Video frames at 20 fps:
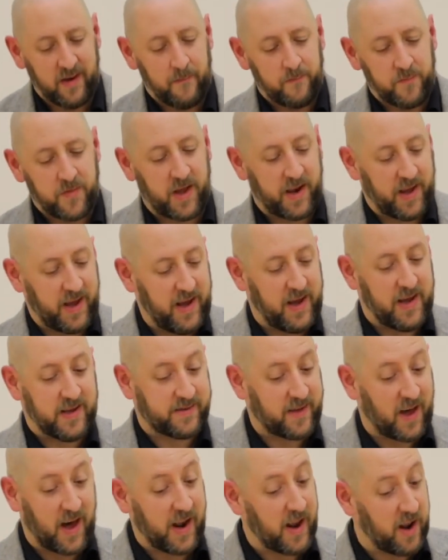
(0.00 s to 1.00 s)
that he
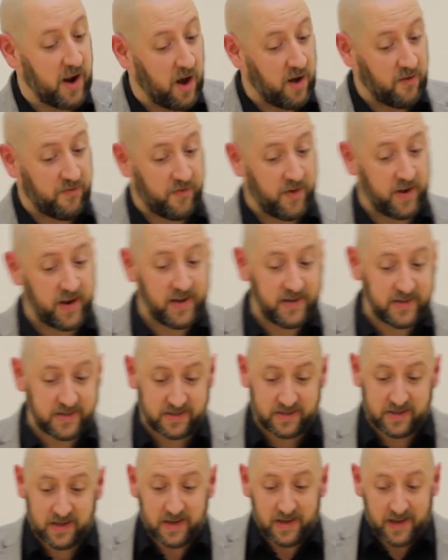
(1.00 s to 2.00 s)
has had enough, and
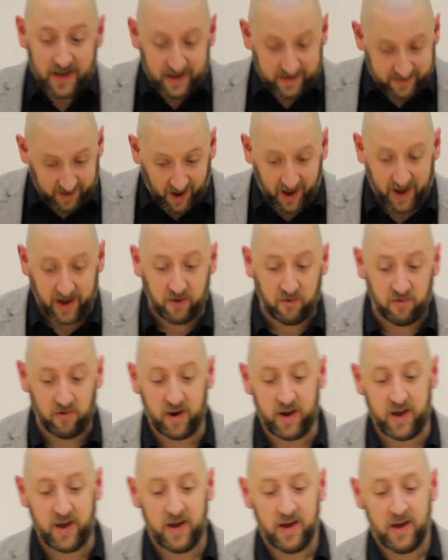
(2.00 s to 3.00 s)
he's
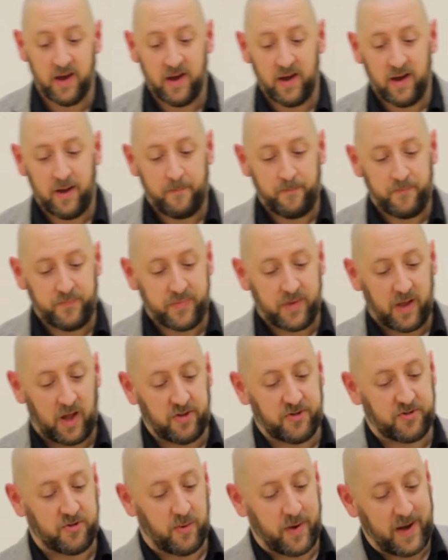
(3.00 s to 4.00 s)
angry.
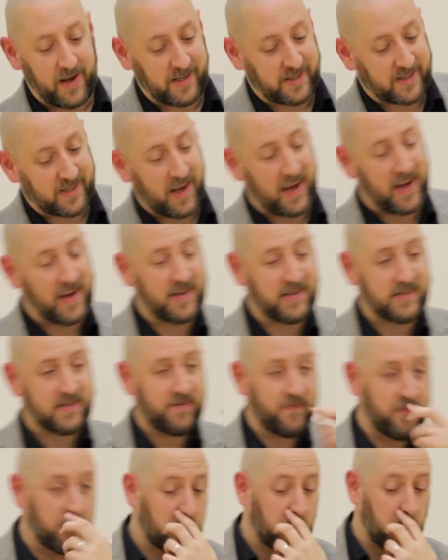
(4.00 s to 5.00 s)
And so he says,
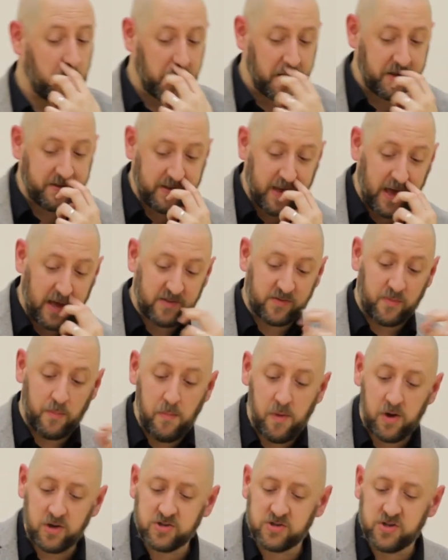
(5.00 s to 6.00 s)
if you look at what he says,
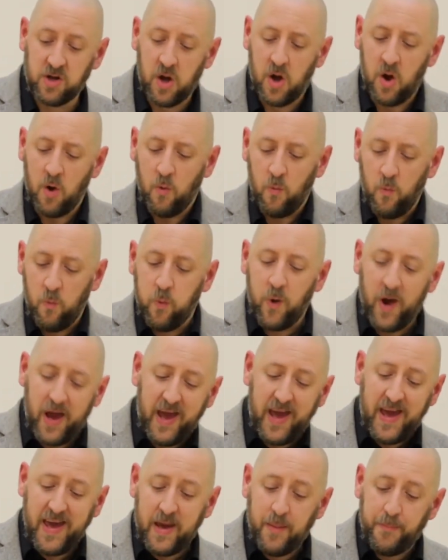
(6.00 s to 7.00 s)
must
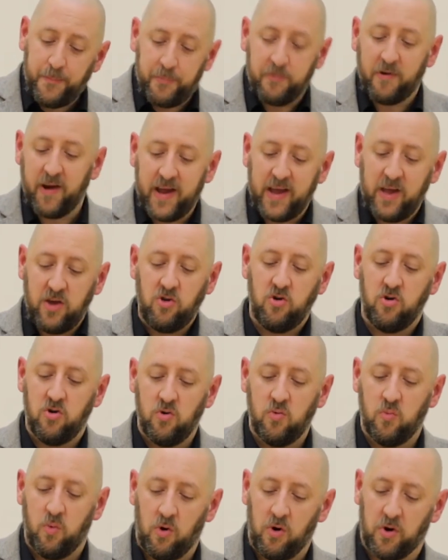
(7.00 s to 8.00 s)
we bring
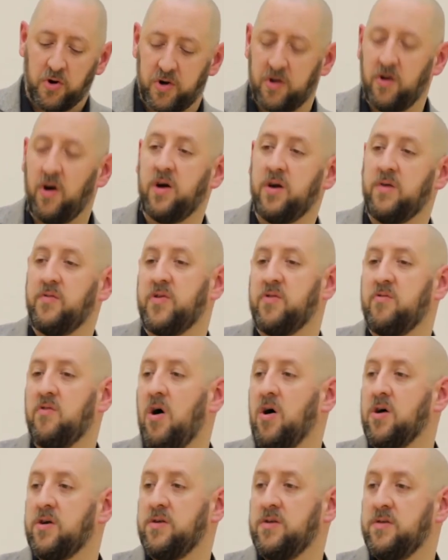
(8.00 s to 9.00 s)
you water out of the
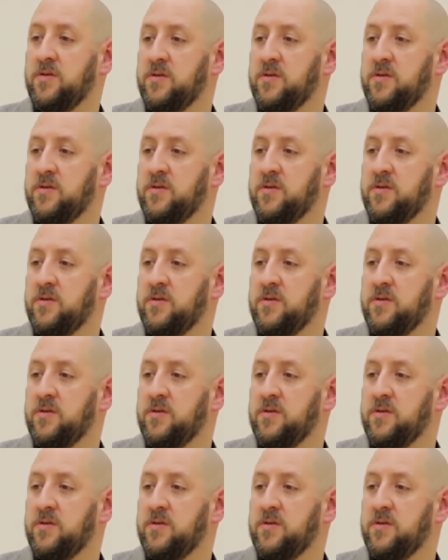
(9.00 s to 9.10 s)
rock?